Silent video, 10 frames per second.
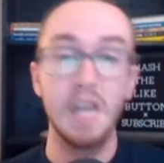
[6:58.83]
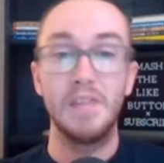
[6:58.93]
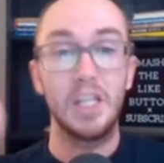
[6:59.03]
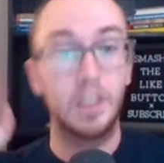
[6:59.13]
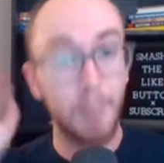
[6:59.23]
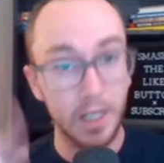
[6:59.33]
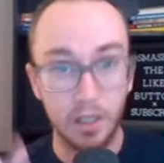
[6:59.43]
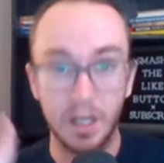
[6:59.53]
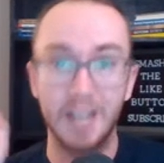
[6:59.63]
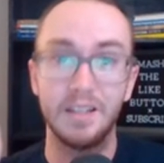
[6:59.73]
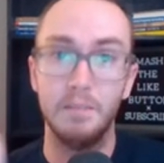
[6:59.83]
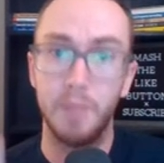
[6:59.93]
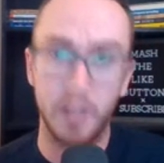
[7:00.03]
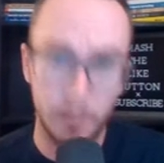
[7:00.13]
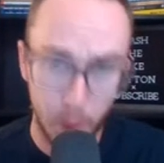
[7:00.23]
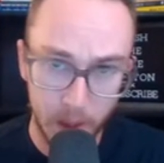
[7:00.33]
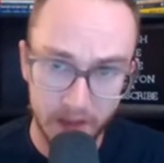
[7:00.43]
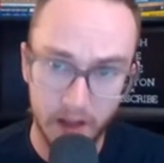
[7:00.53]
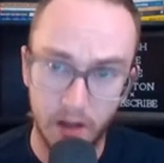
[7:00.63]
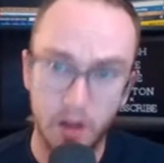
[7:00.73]
They specialize in building point of
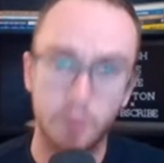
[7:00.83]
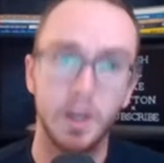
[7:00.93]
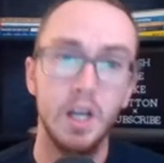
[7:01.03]
sale hardware,